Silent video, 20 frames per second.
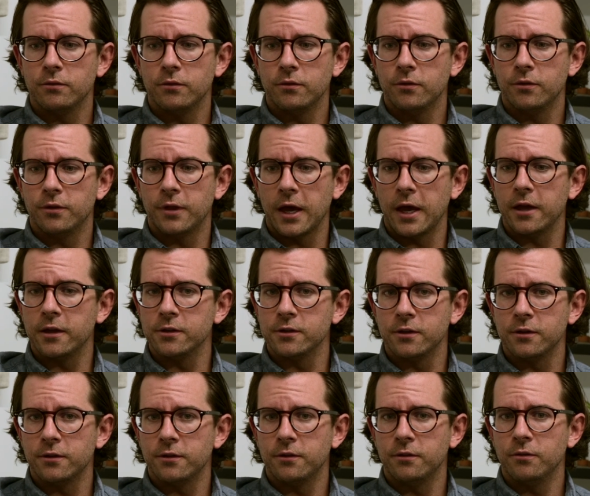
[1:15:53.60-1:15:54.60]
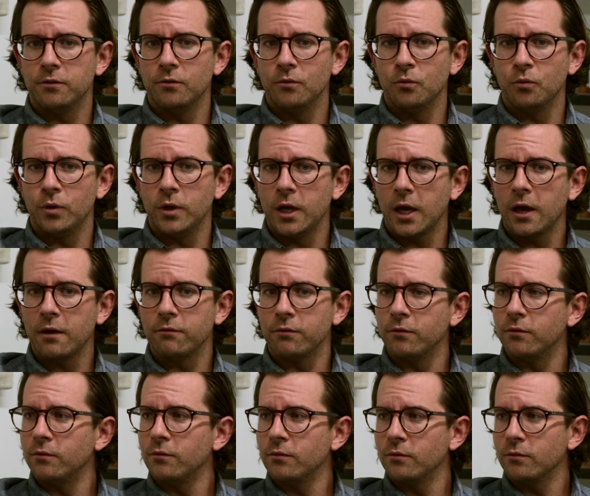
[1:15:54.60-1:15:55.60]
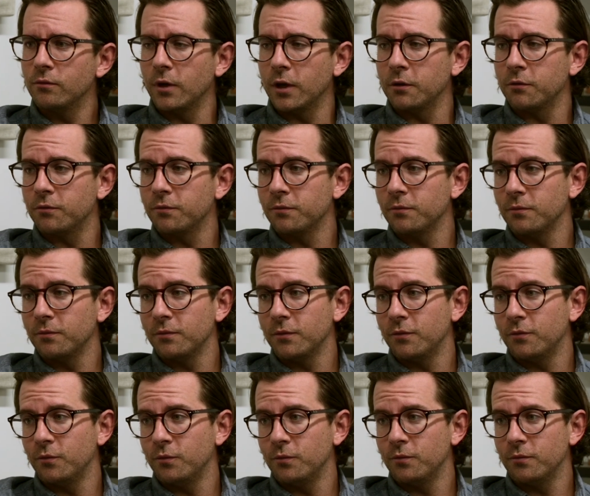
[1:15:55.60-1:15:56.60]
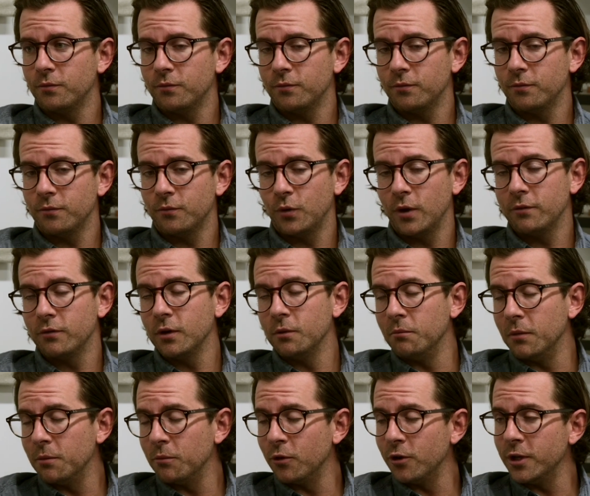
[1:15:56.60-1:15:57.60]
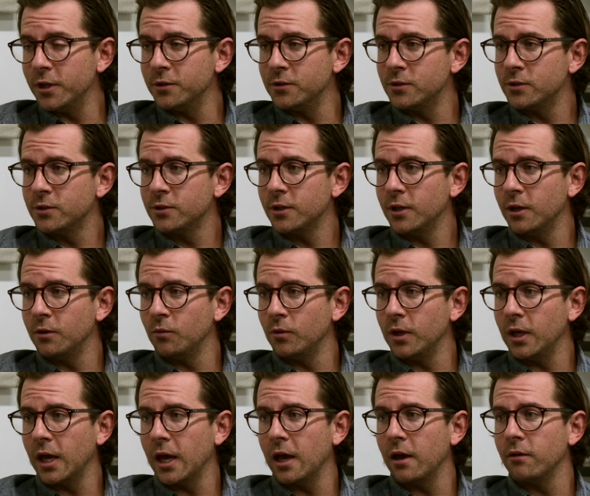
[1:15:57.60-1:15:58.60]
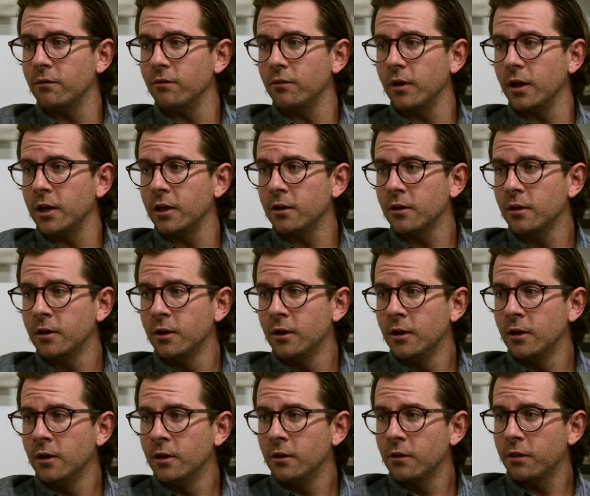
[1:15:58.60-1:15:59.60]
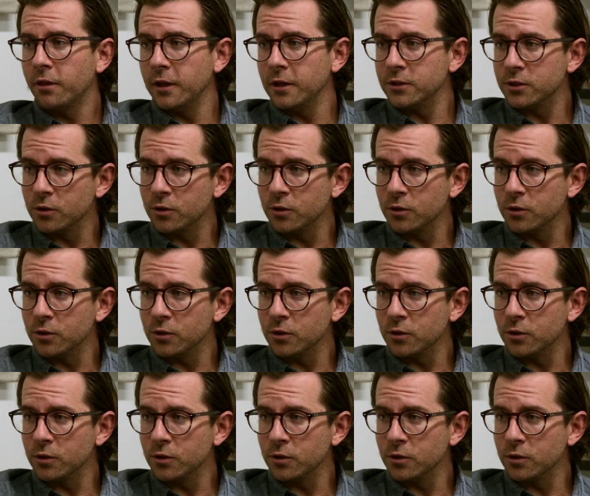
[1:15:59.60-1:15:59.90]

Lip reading: that we have like, if we have good memories and we have like things that